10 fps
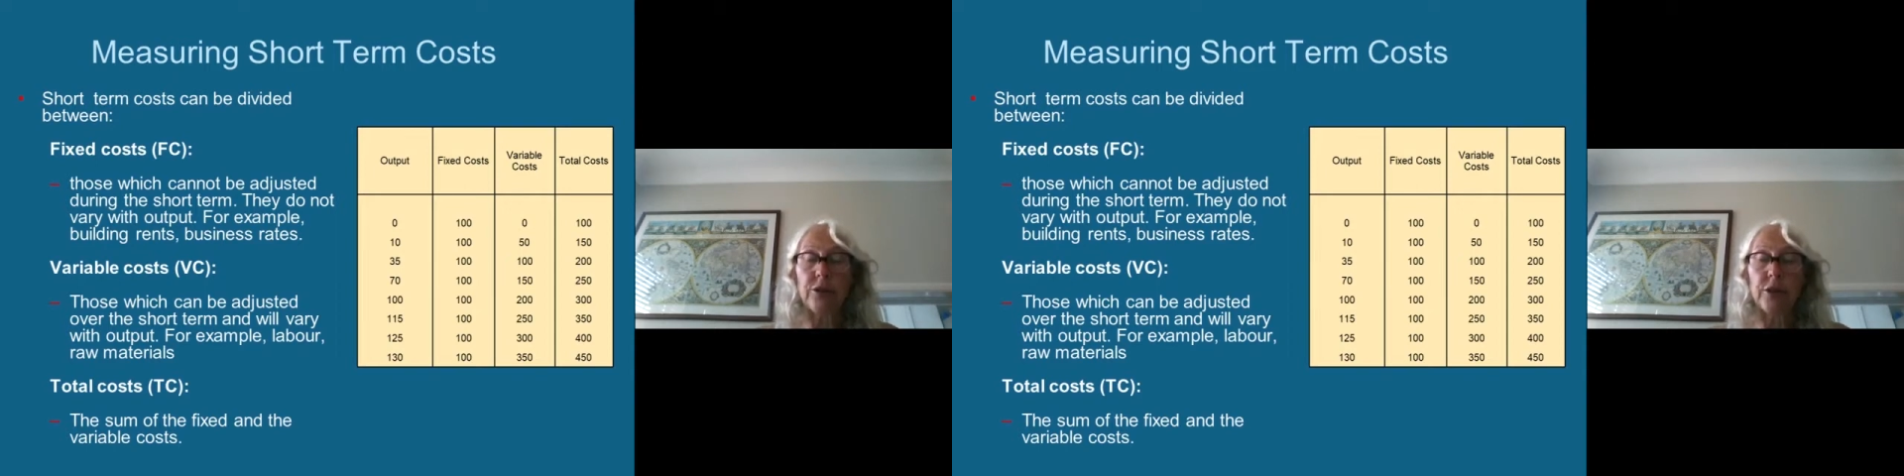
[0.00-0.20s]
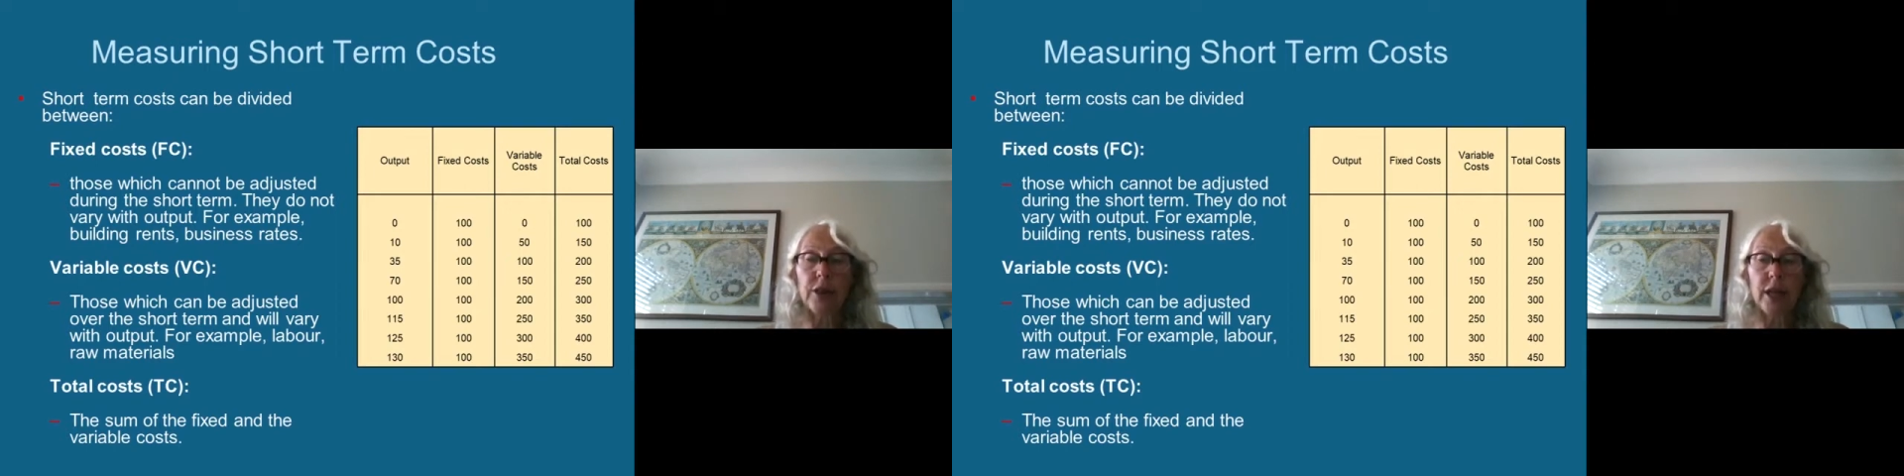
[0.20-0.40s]

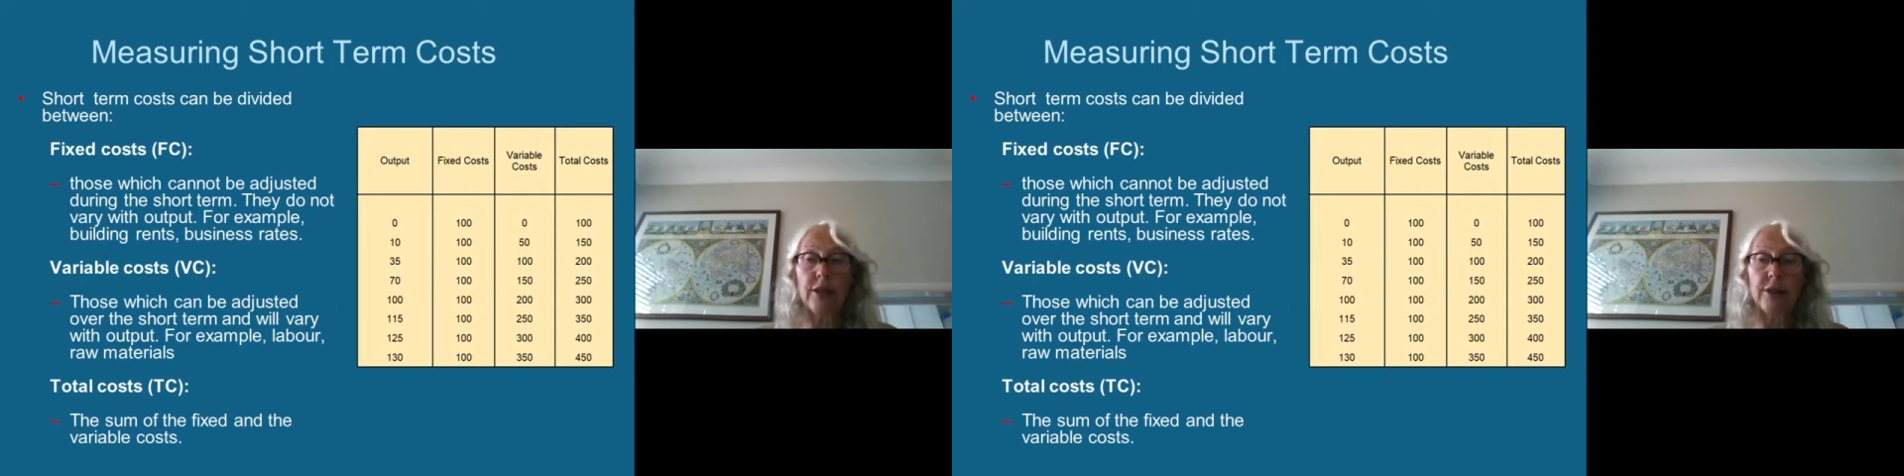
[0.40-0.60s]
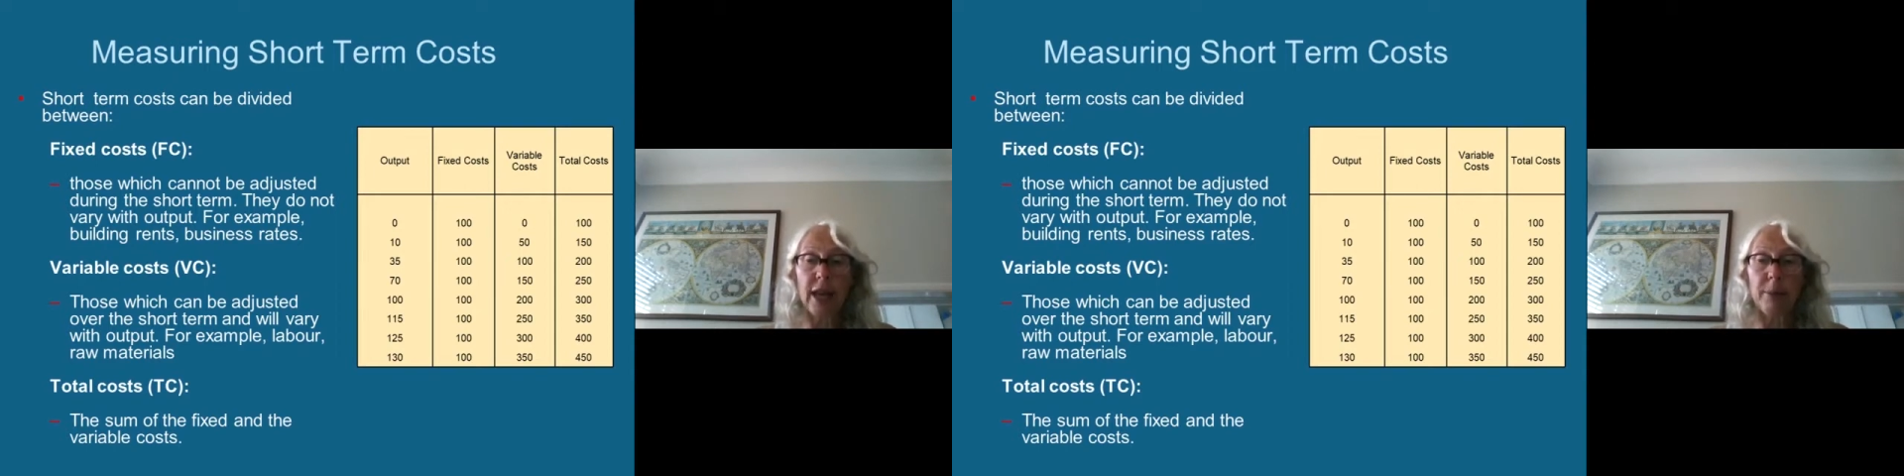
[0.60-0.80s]
these
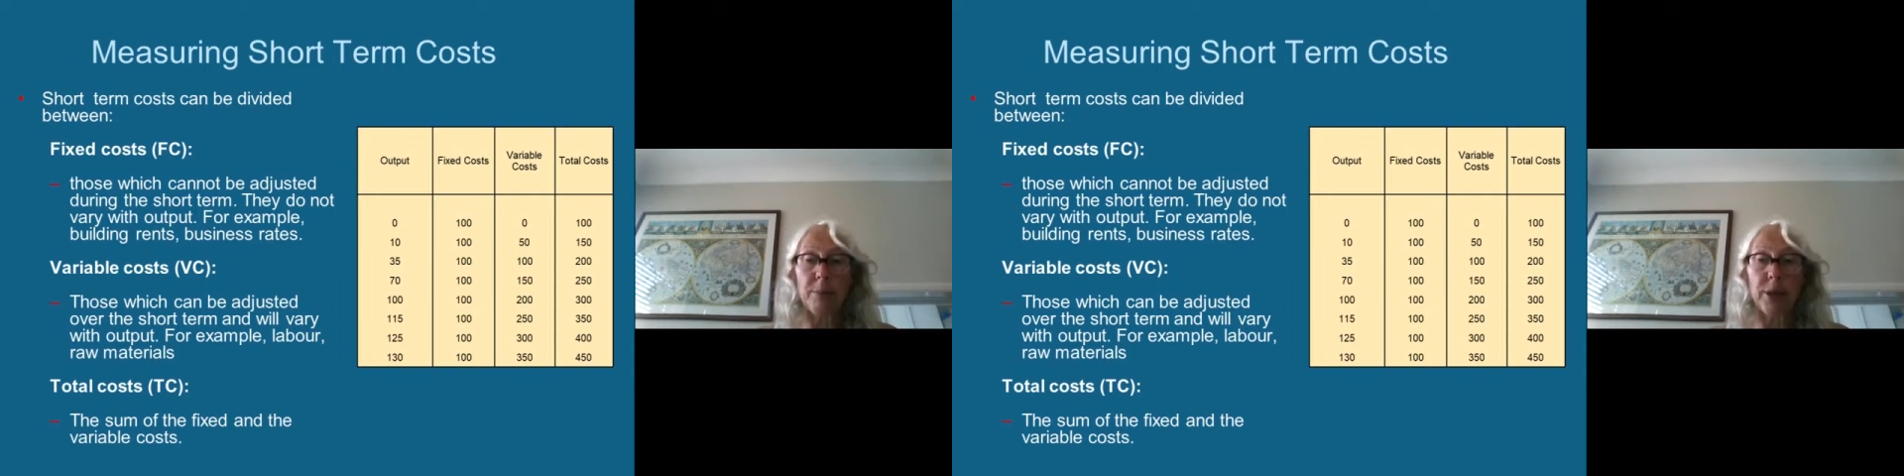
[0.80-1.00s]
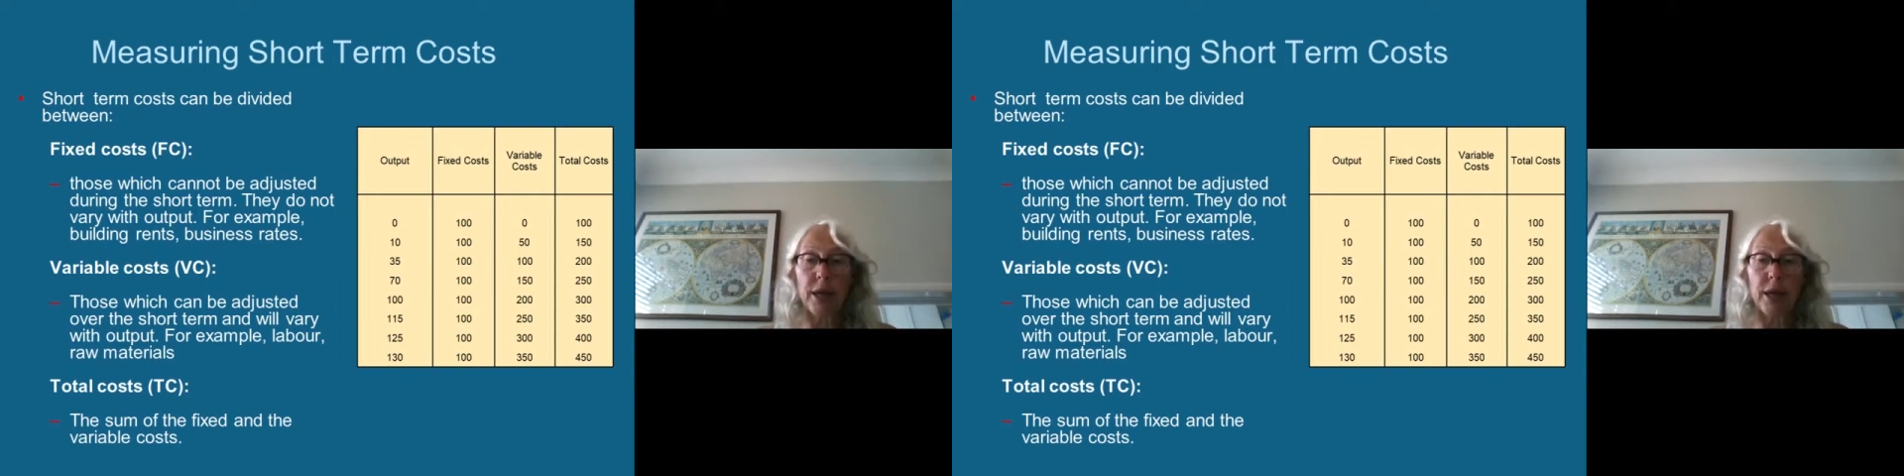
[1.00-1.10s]
can be